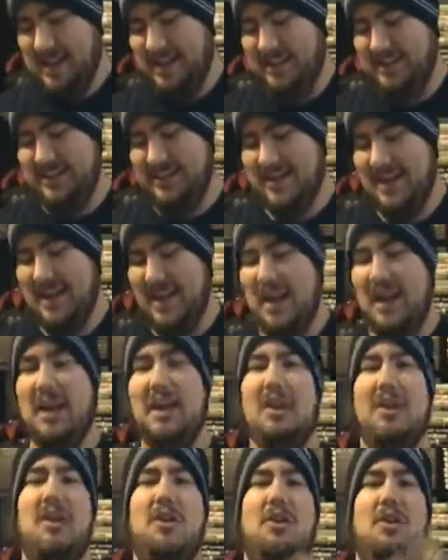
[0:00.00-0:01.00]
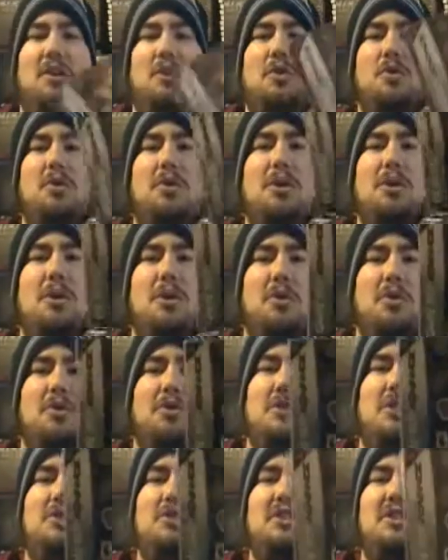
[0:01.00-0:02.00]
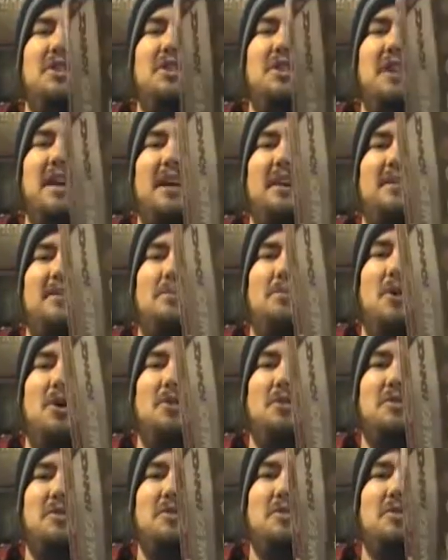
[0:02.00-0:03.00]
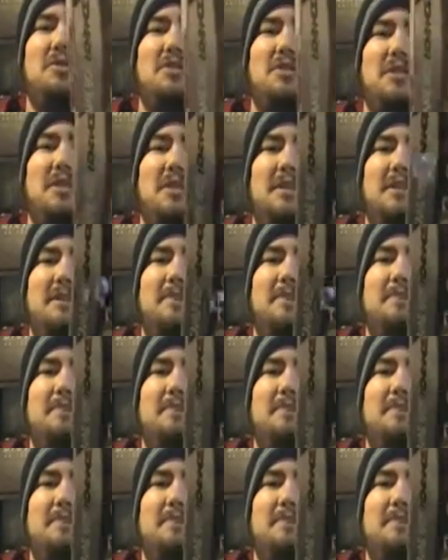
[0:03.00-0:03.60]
It's Yu-Gi-Oh! Dungeon Dice Monsters.